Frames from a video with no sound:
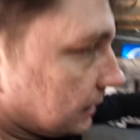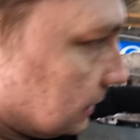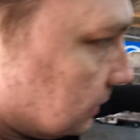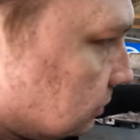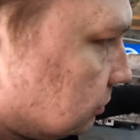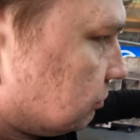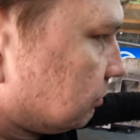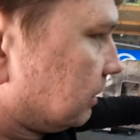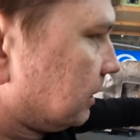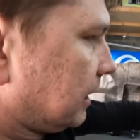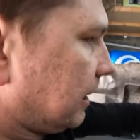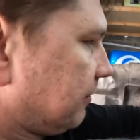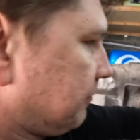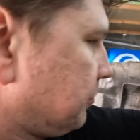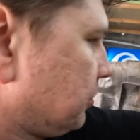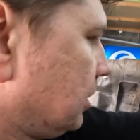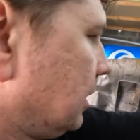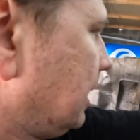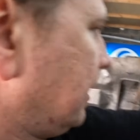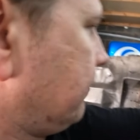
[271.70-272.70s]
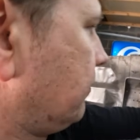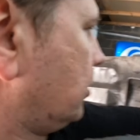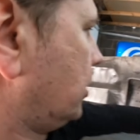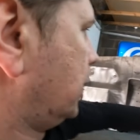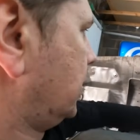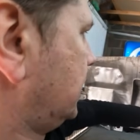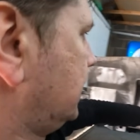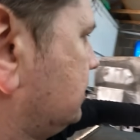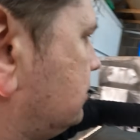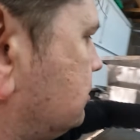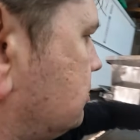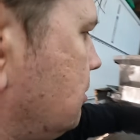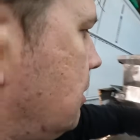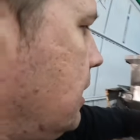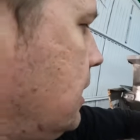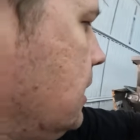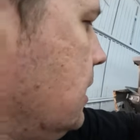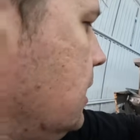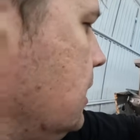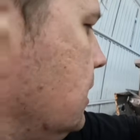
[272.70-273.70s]
is straight I've put a level on it, it is
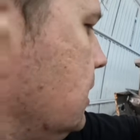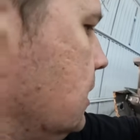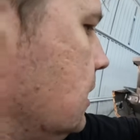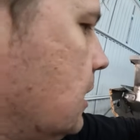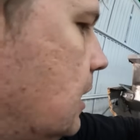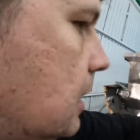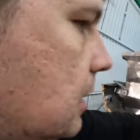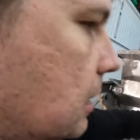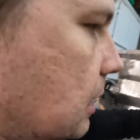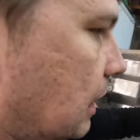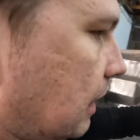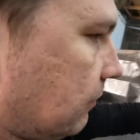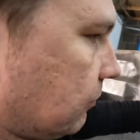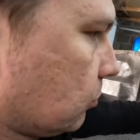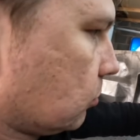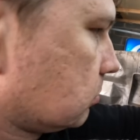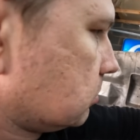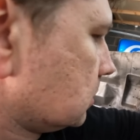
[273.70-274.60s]
straight and level